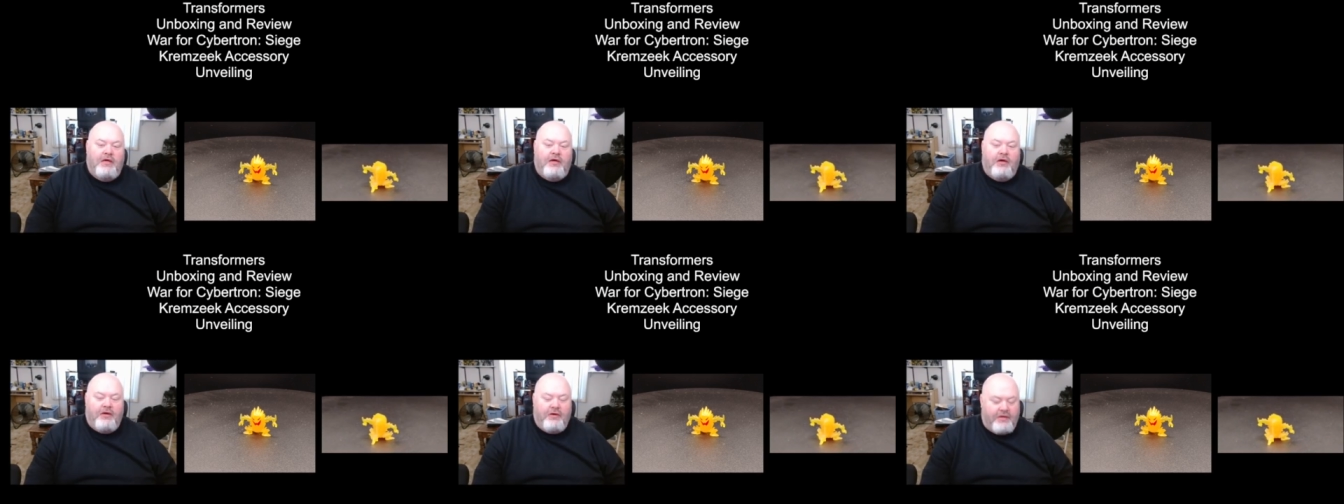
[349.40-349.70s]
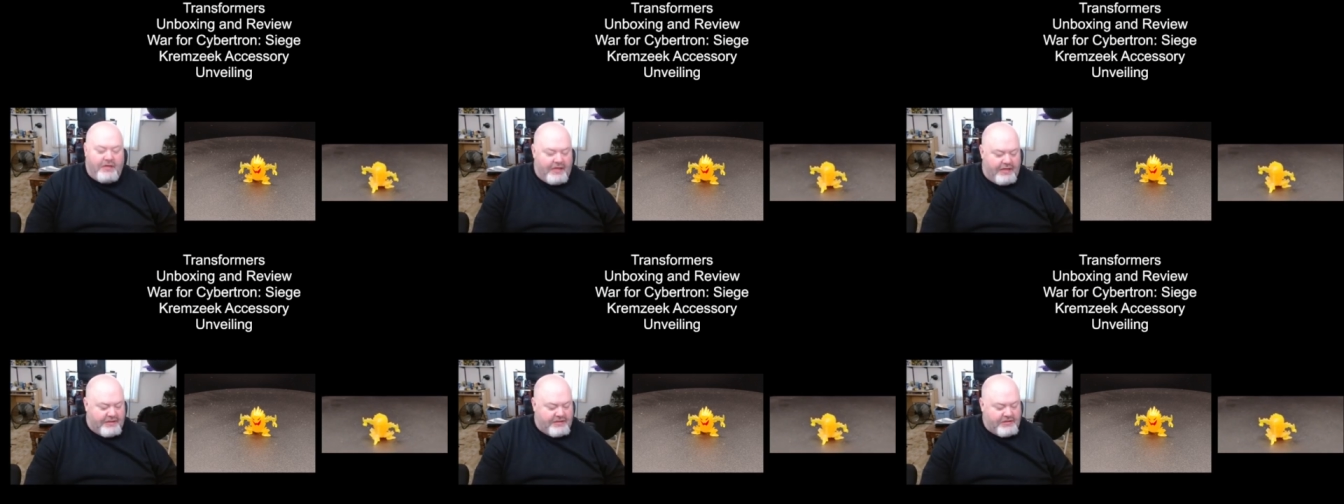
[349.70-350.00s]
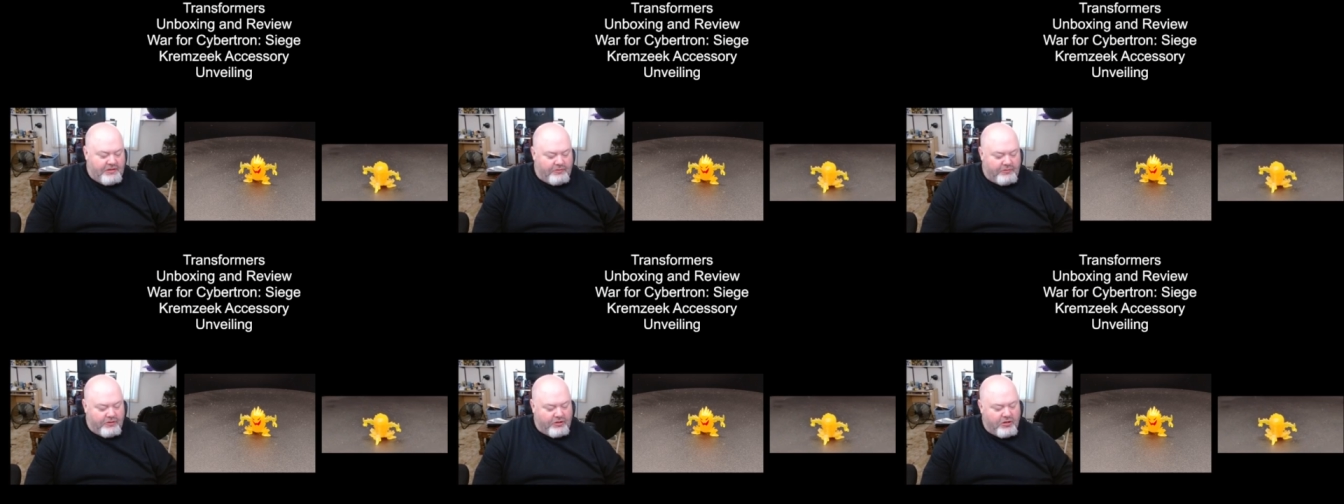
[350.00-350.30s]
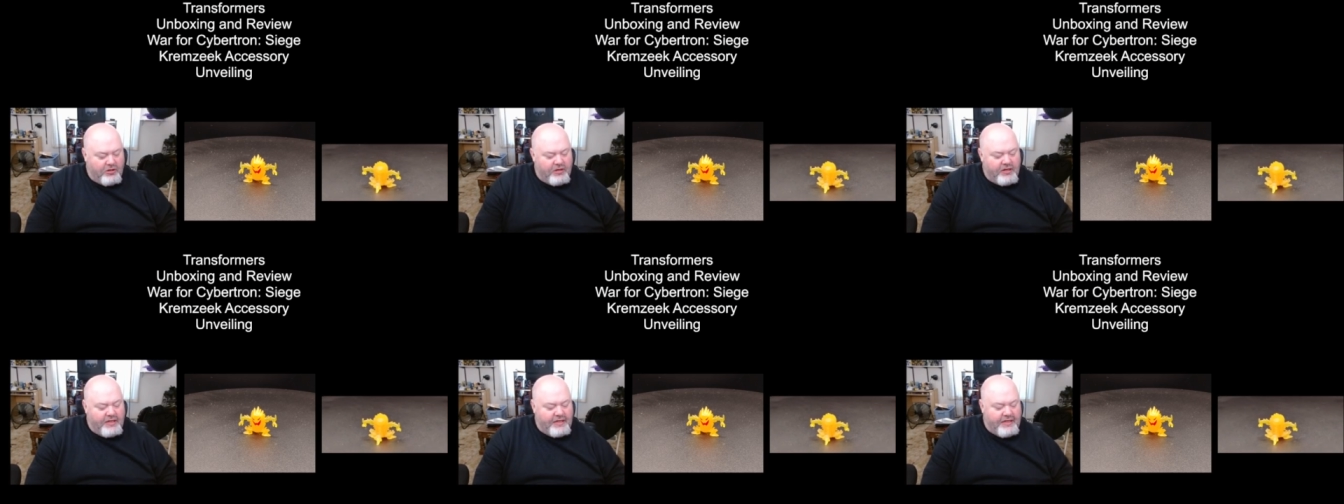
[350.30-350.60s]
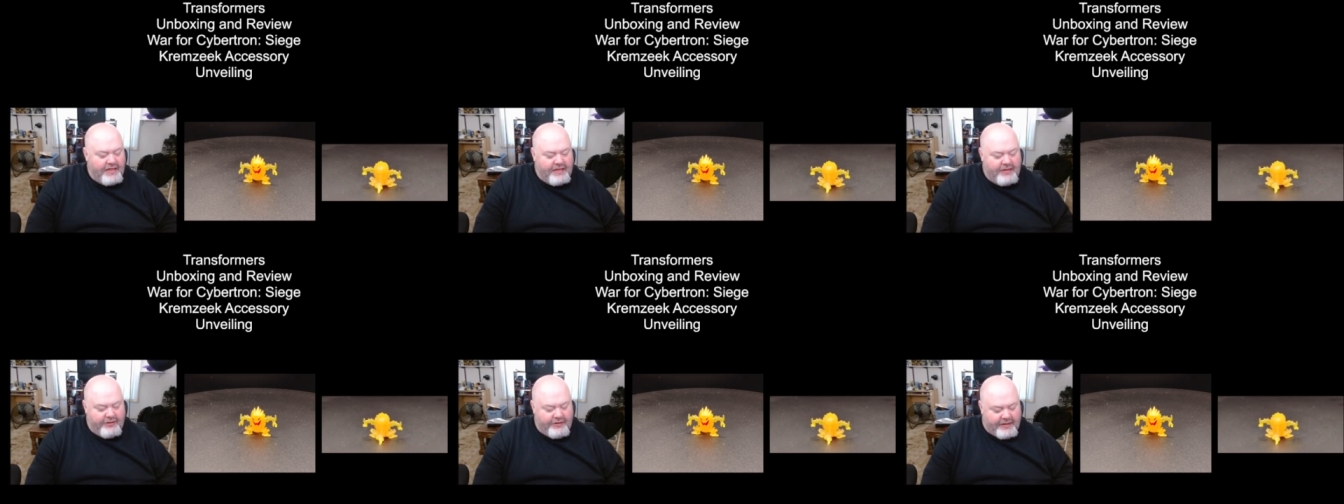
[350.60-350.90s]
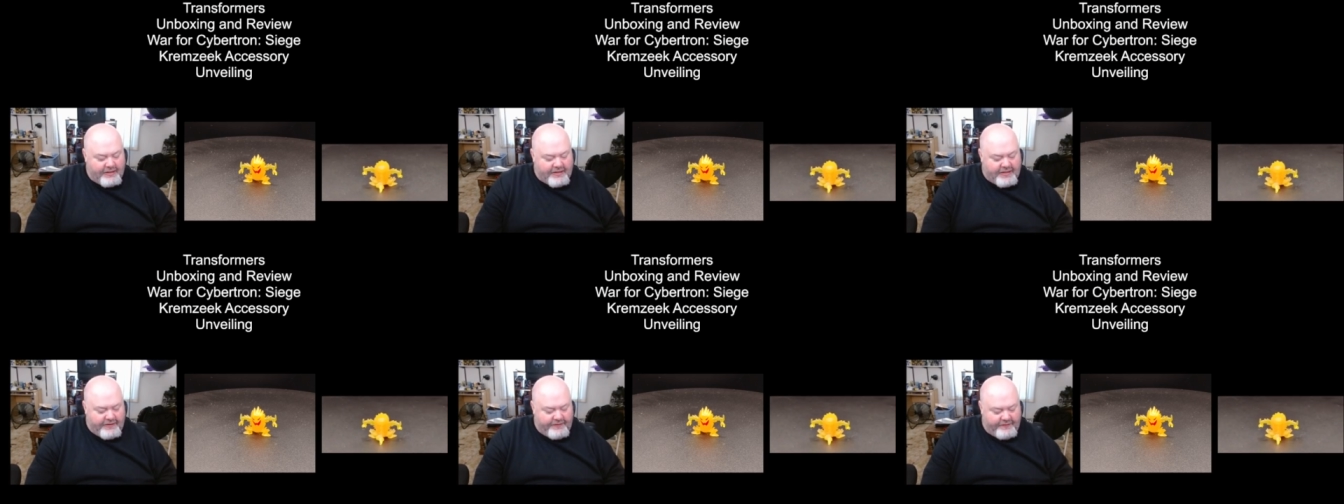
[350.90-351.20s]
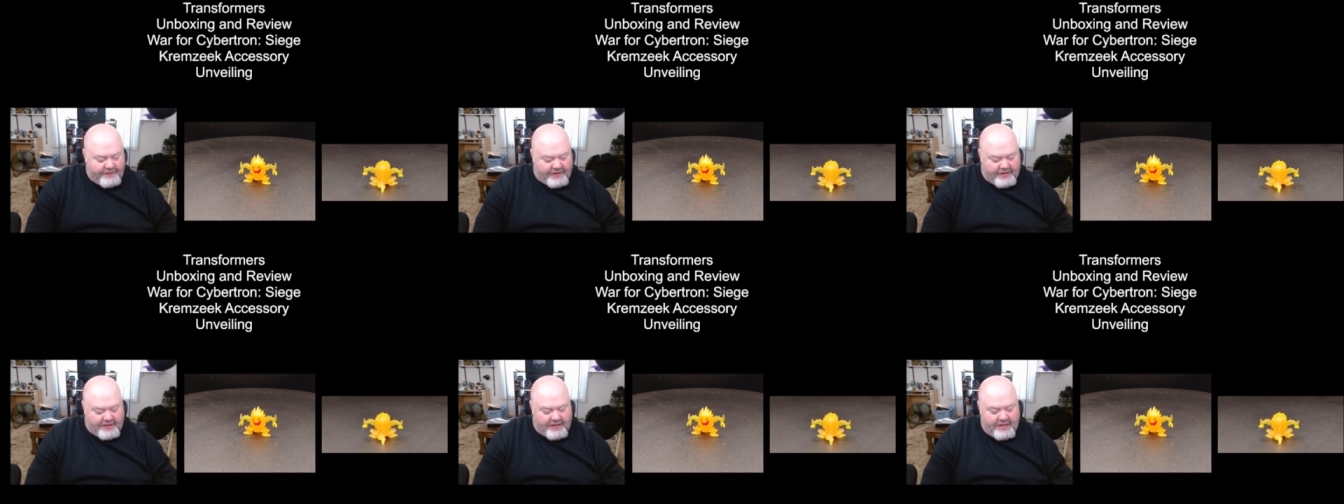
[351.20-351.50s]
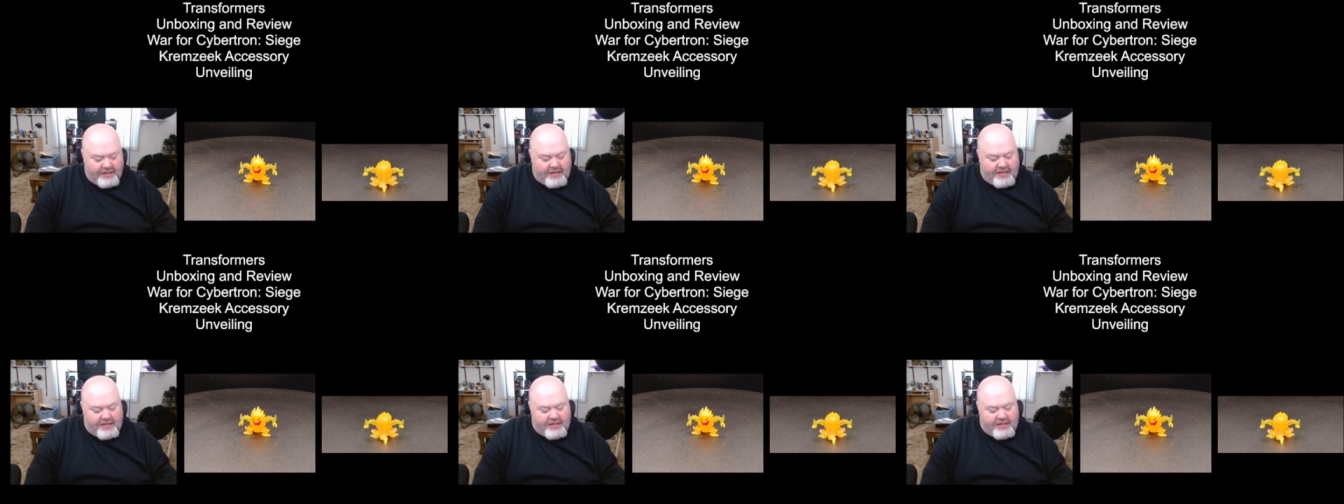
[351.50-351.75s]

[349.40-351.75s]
Okay, so regarding the interactivity,